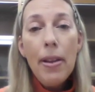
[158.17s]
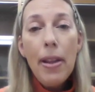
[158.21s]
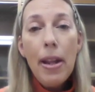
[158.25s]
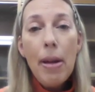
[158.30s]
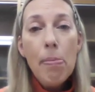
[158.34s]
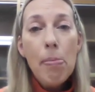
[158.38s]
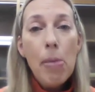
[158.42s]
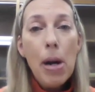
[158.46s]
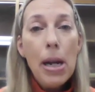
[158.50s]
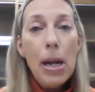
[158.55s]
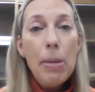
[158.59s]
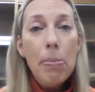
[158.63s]
they
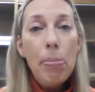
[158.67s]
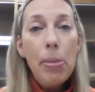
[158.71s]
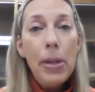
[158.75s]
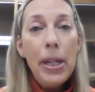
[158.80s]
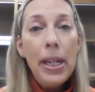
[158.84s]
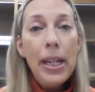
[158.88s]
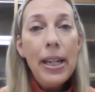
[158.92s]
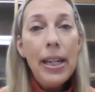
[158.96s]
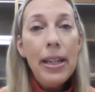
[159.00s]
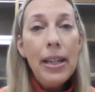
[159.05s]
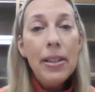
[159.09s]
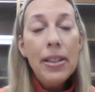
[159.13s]
might
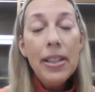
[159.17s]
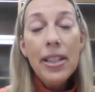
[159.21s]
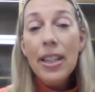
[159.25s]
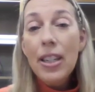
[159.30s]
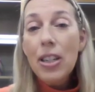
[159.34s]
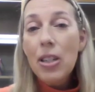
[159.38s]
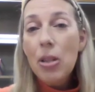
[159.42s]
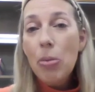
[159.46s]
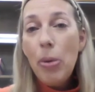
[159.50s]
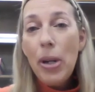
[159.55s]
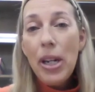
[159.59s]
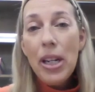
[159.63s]
be
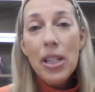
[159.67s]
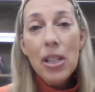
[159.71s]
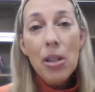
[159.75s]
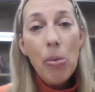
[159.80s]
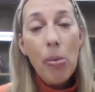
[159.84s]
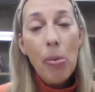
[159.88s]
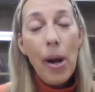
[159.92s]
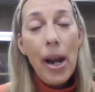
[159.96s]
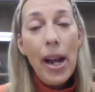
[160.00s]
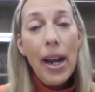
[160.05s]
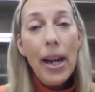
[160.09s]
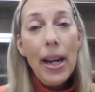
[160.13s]
6 weeks
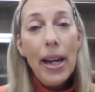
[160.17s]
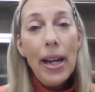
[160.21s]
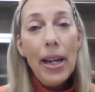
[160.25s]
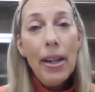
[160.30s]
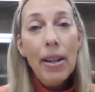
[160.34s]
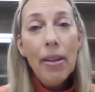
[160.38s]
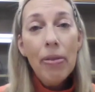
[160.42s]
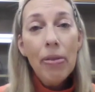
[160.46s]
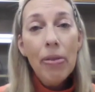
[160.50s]
away